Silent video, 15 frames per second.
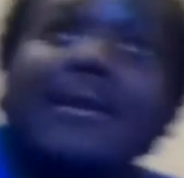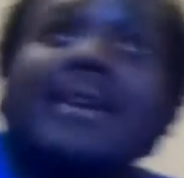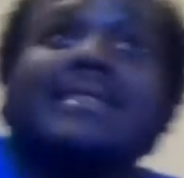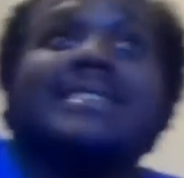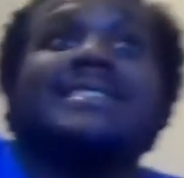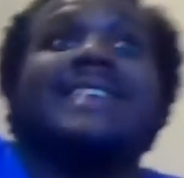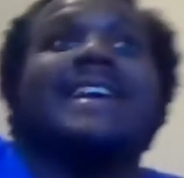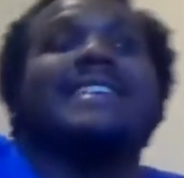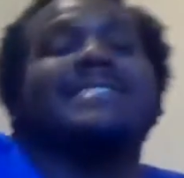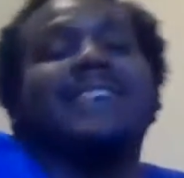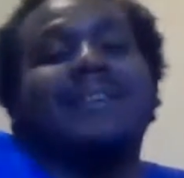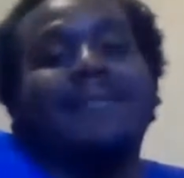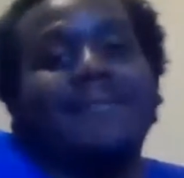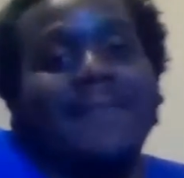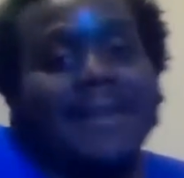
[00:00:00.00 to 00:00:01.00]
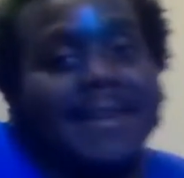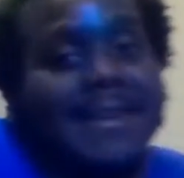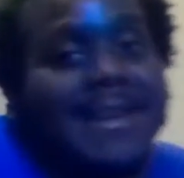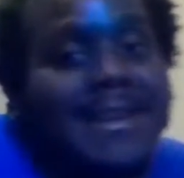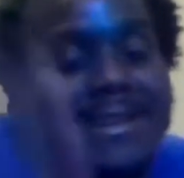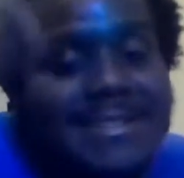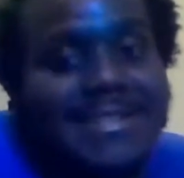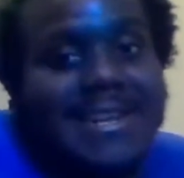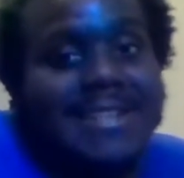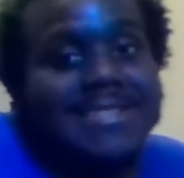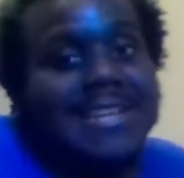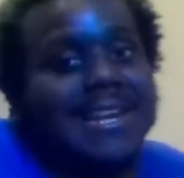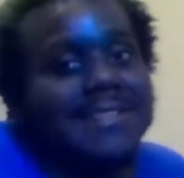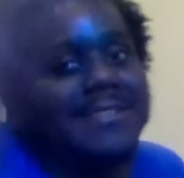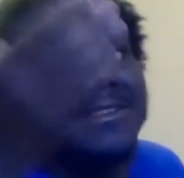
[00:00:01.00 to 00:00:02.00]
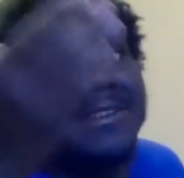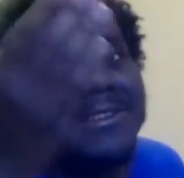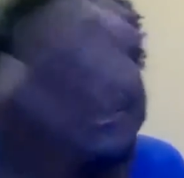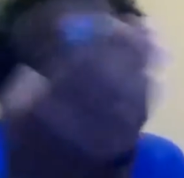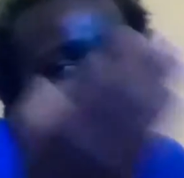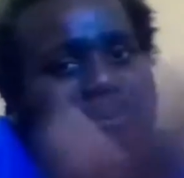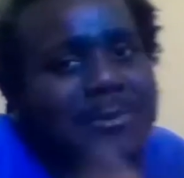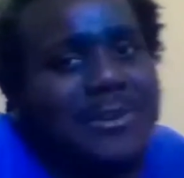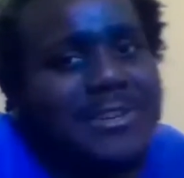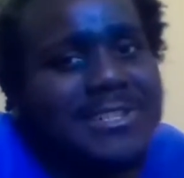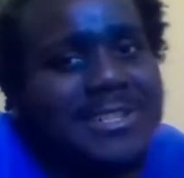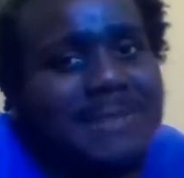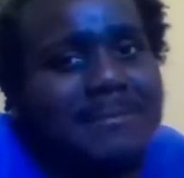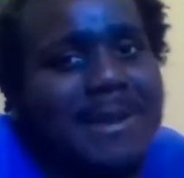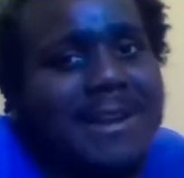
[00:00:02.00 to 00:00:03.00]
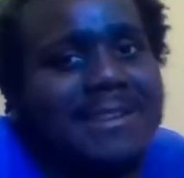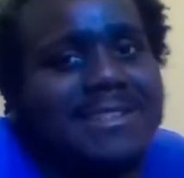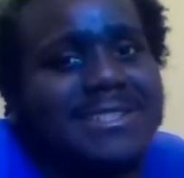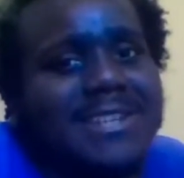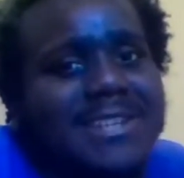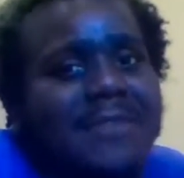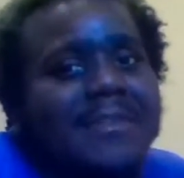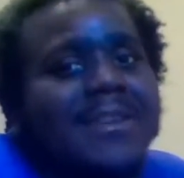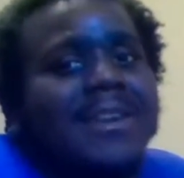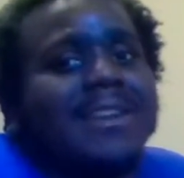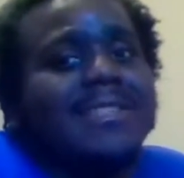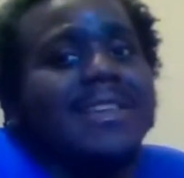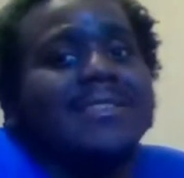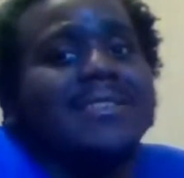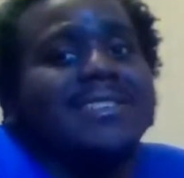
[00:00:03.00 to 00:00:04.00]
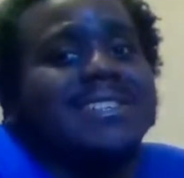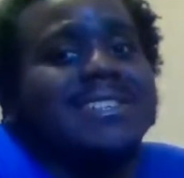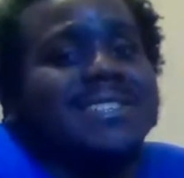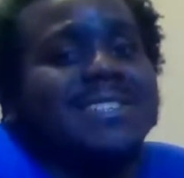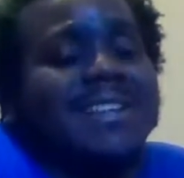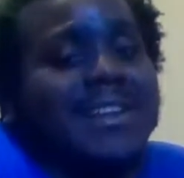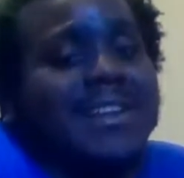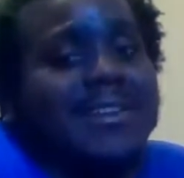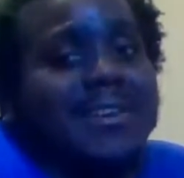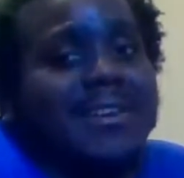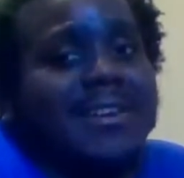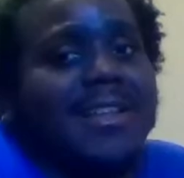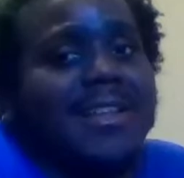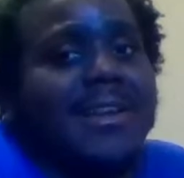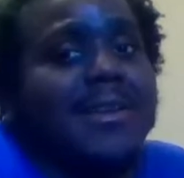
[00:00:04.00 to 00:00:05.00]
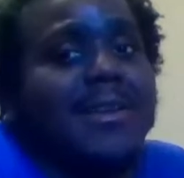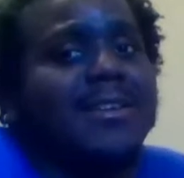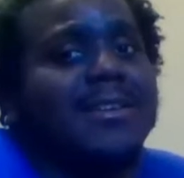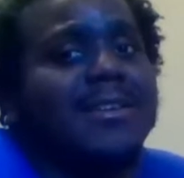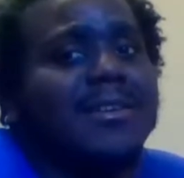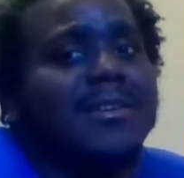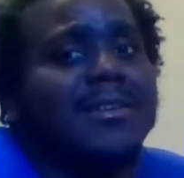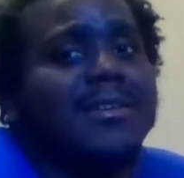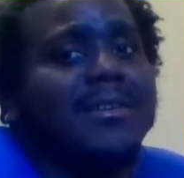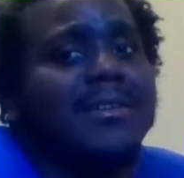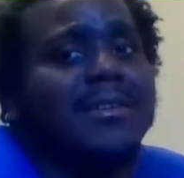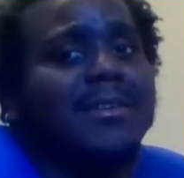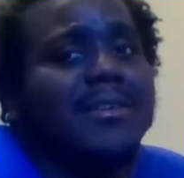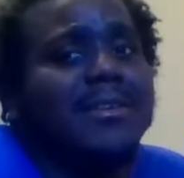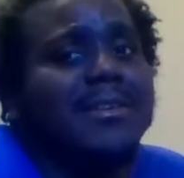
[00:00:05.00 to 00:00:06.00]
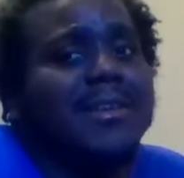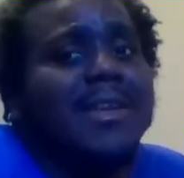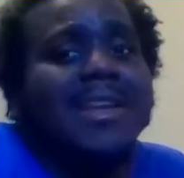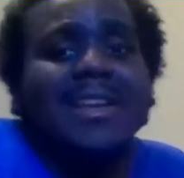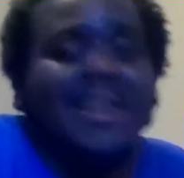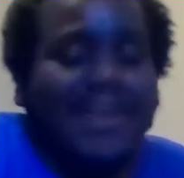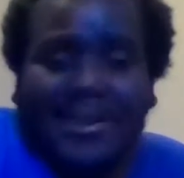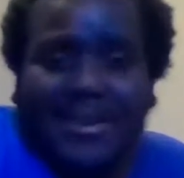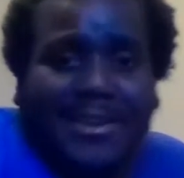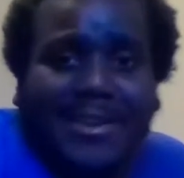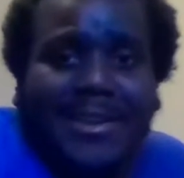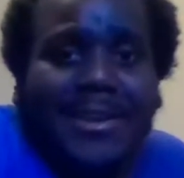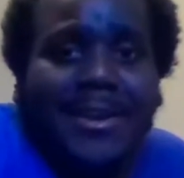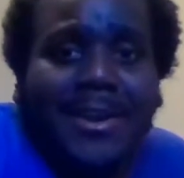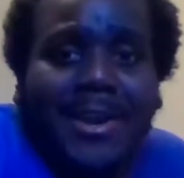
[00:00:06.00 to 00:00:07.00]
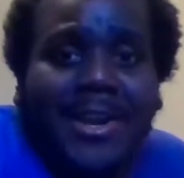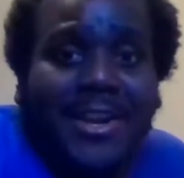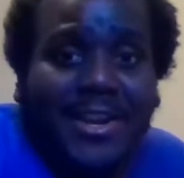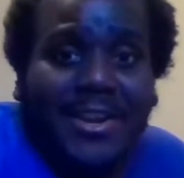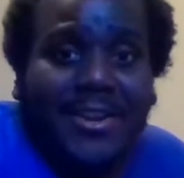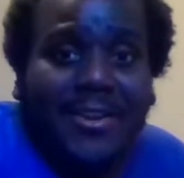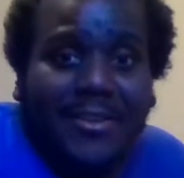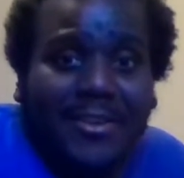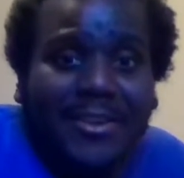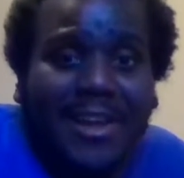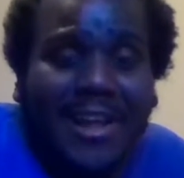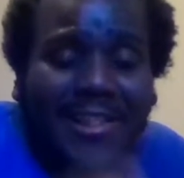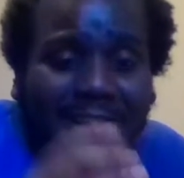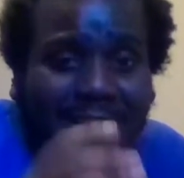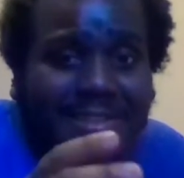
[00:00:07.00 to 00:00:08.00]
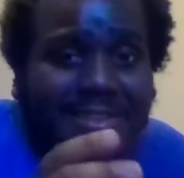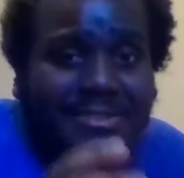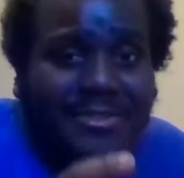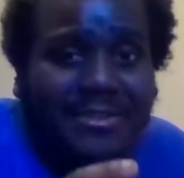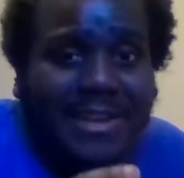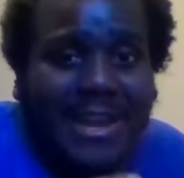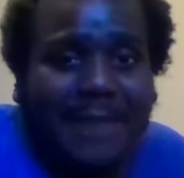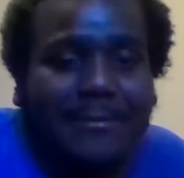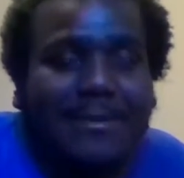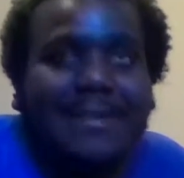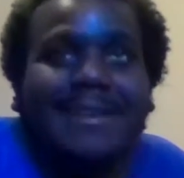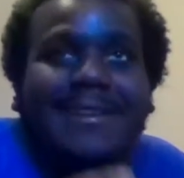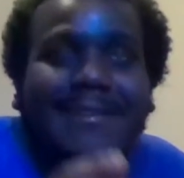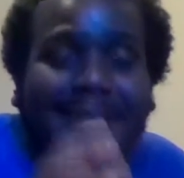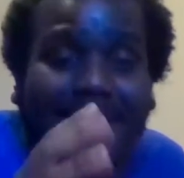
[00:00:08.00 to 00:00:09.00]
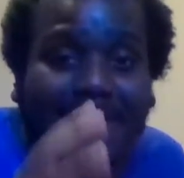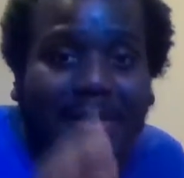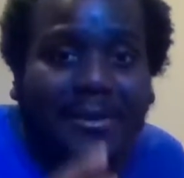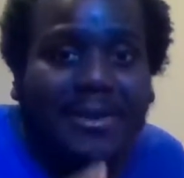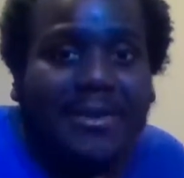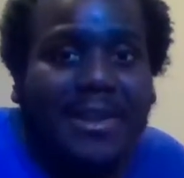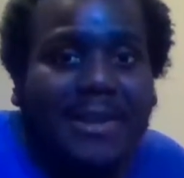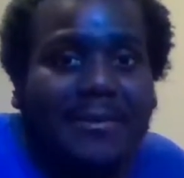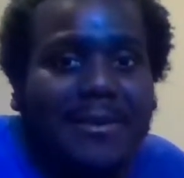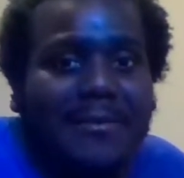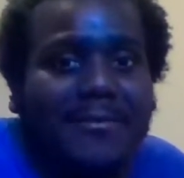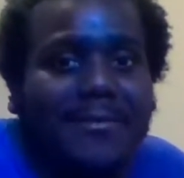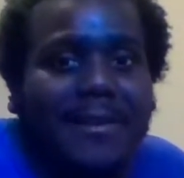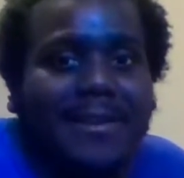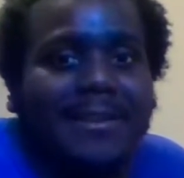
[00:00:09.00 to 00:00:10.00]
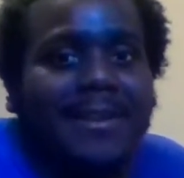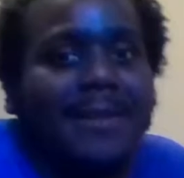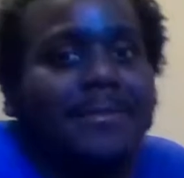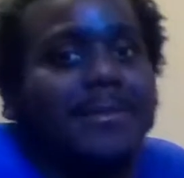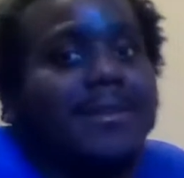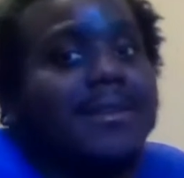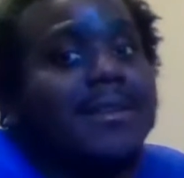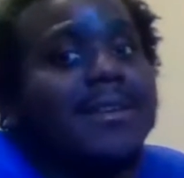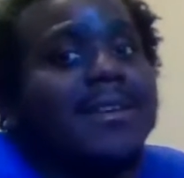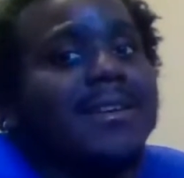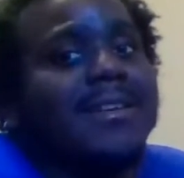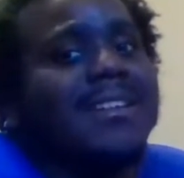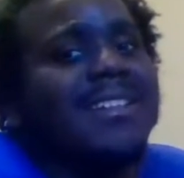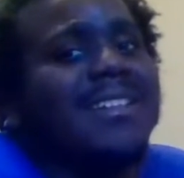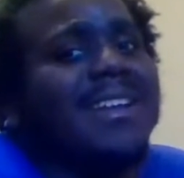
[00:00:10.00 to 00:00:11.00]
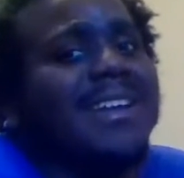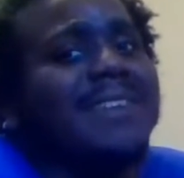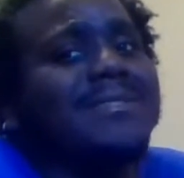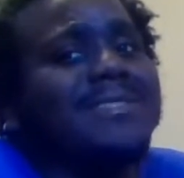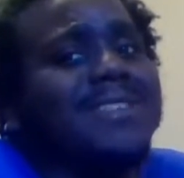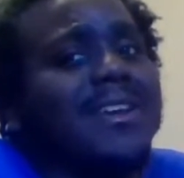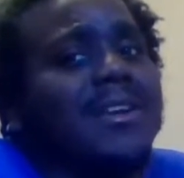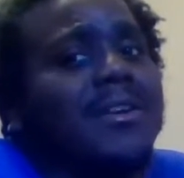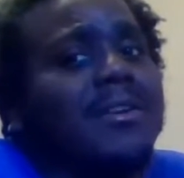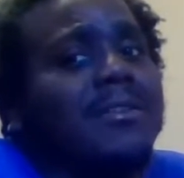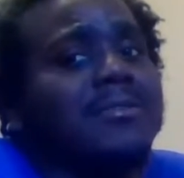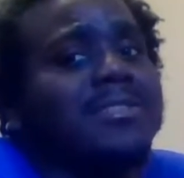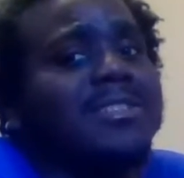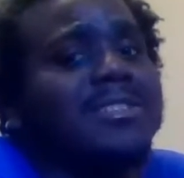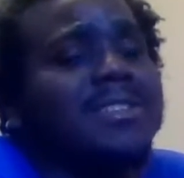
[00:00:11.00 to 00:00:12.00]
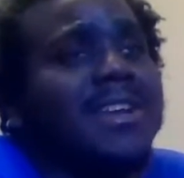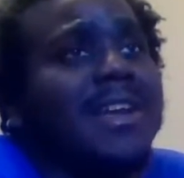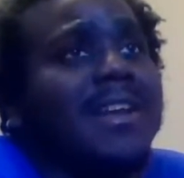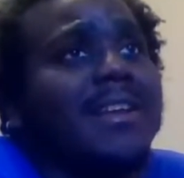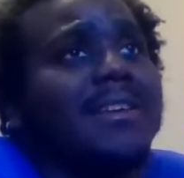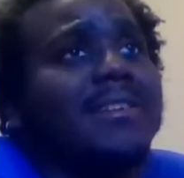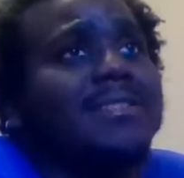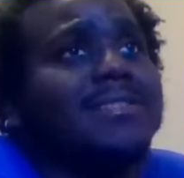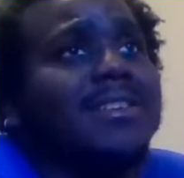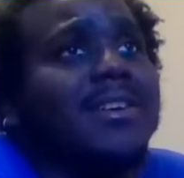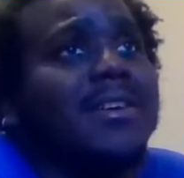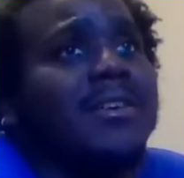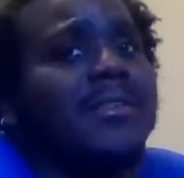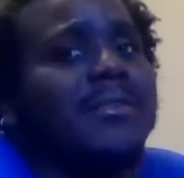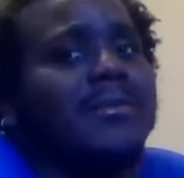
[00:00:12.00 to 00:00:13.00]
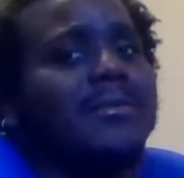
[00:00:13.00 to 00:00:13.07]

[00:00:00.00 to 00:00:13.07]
and just takes down Thanos' warship by herself. Thanos just sitting there looking like, you know how look that you get when how look you get when you fuck up. Like it was like, oh shit, oh.